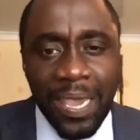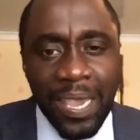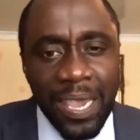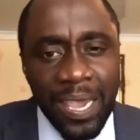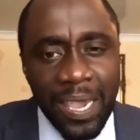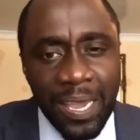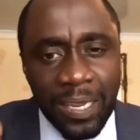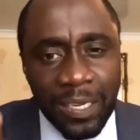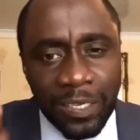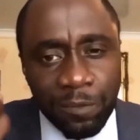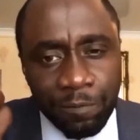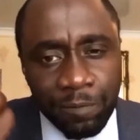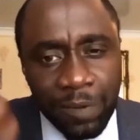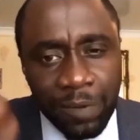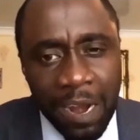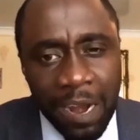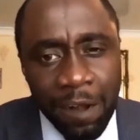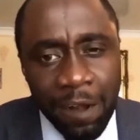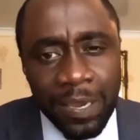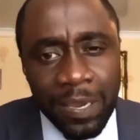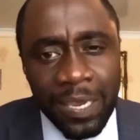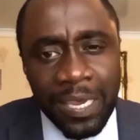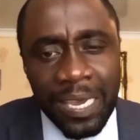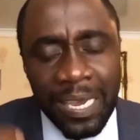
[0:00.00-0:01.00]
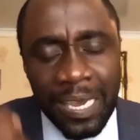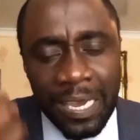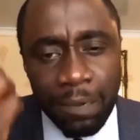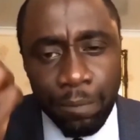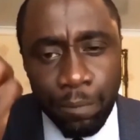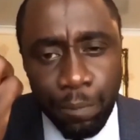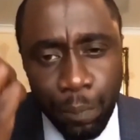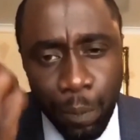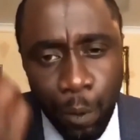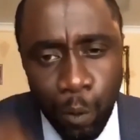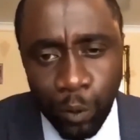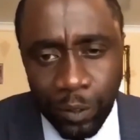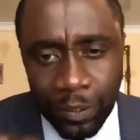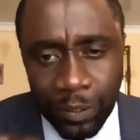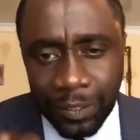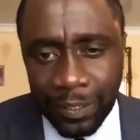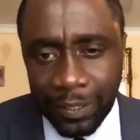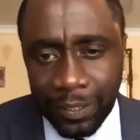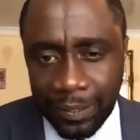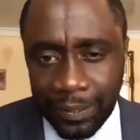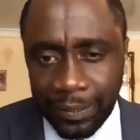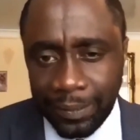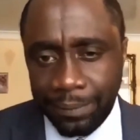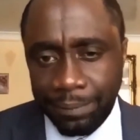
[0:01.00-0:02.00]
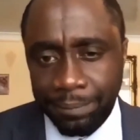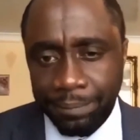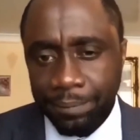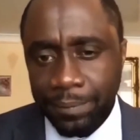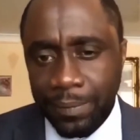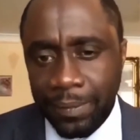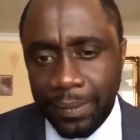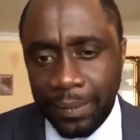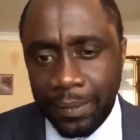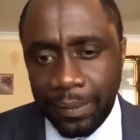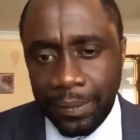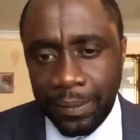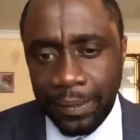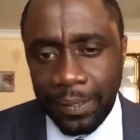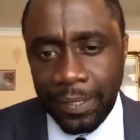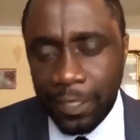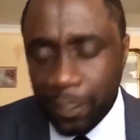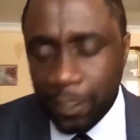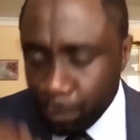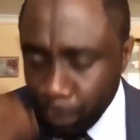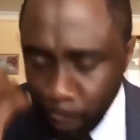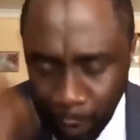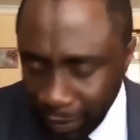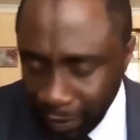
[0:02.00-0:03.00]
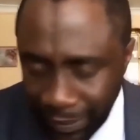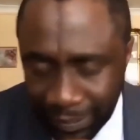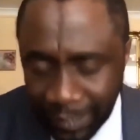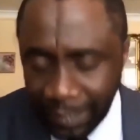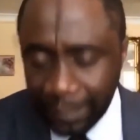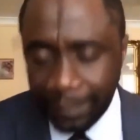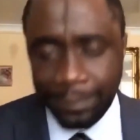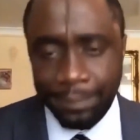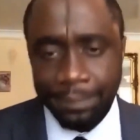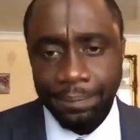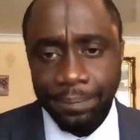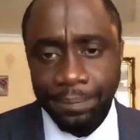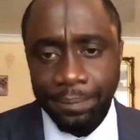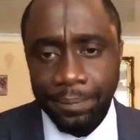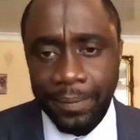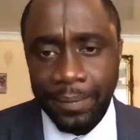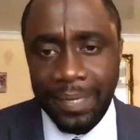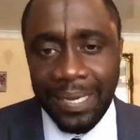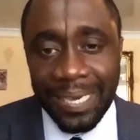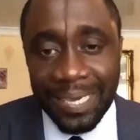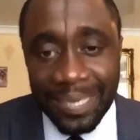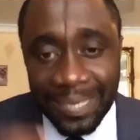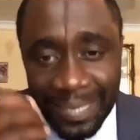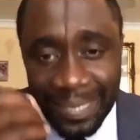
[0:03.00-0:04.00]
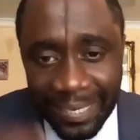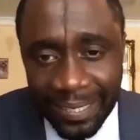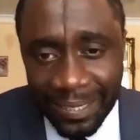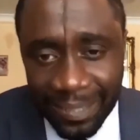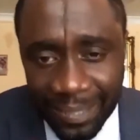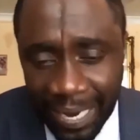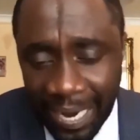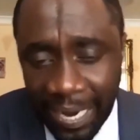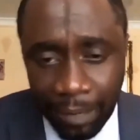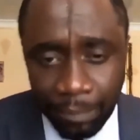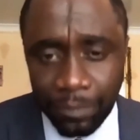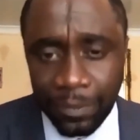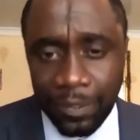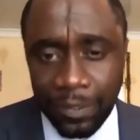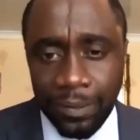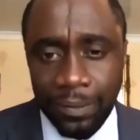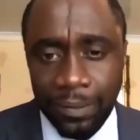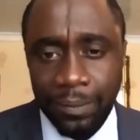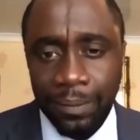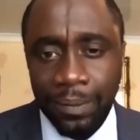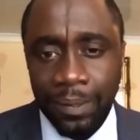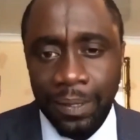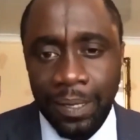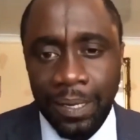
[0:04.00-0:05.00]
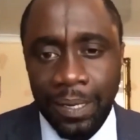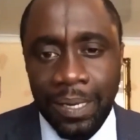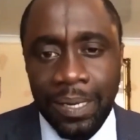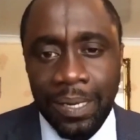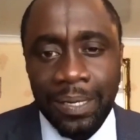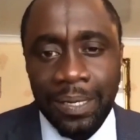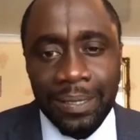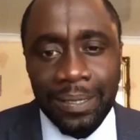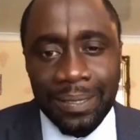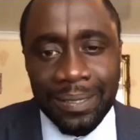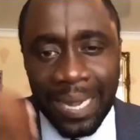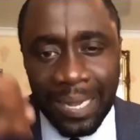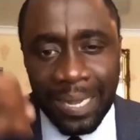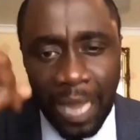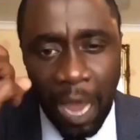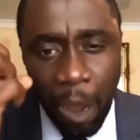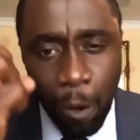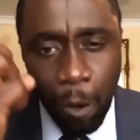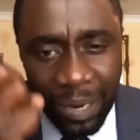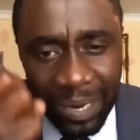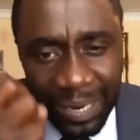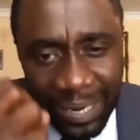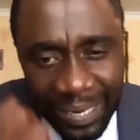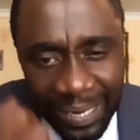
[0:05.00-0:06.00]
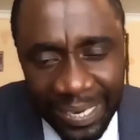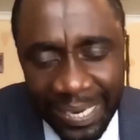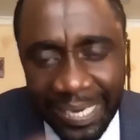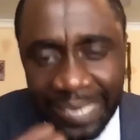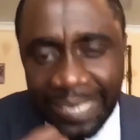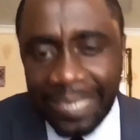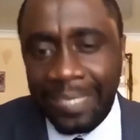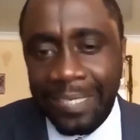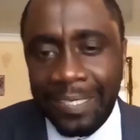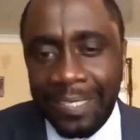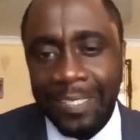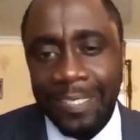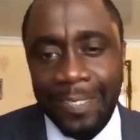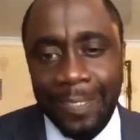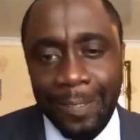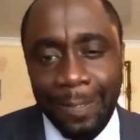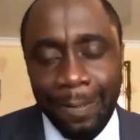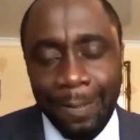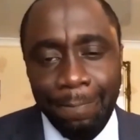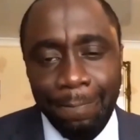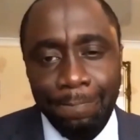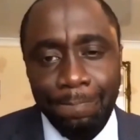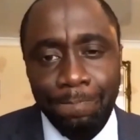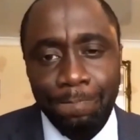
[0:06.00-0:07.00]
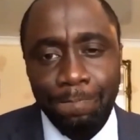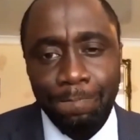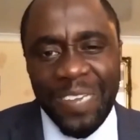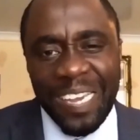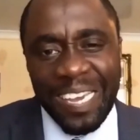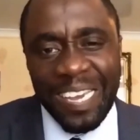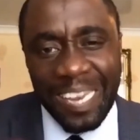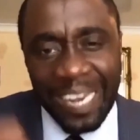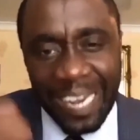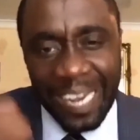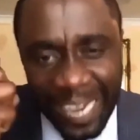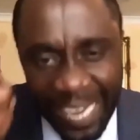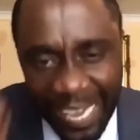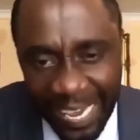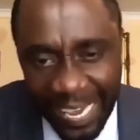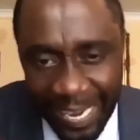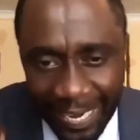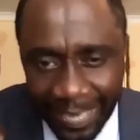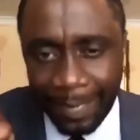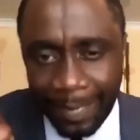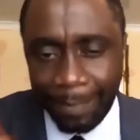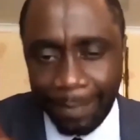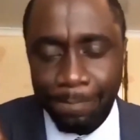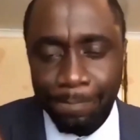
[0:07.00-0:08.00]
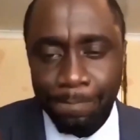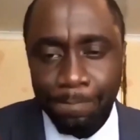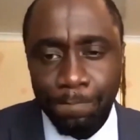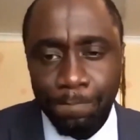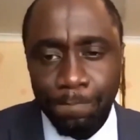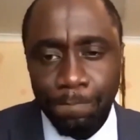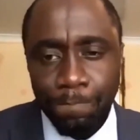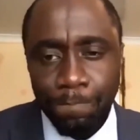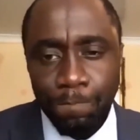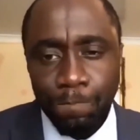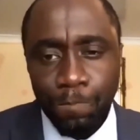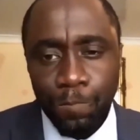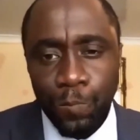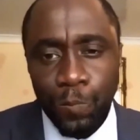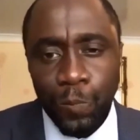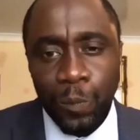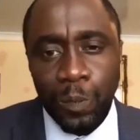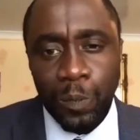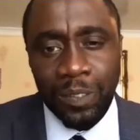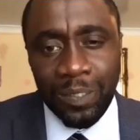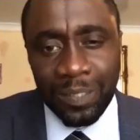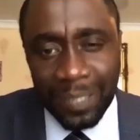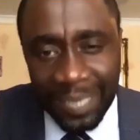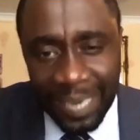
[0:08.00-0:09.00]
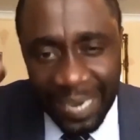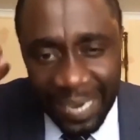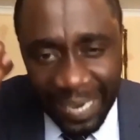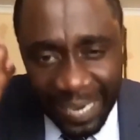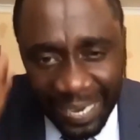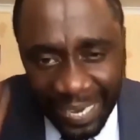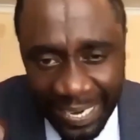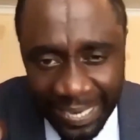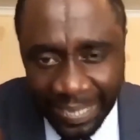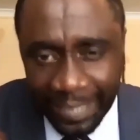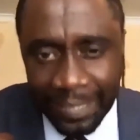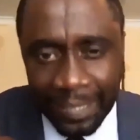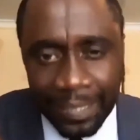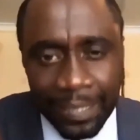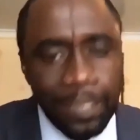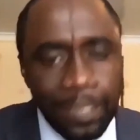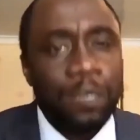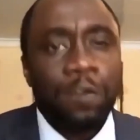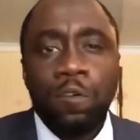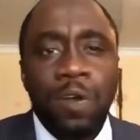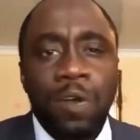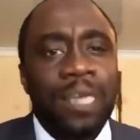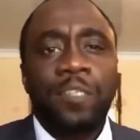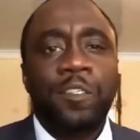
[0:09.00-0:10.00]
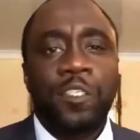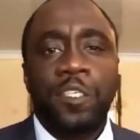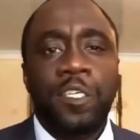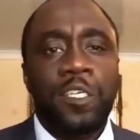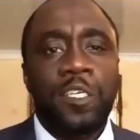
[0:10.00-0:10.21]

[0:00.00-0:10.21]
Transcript: It is very important, it is pertinent in these times that our leaders cling to the leader, Christ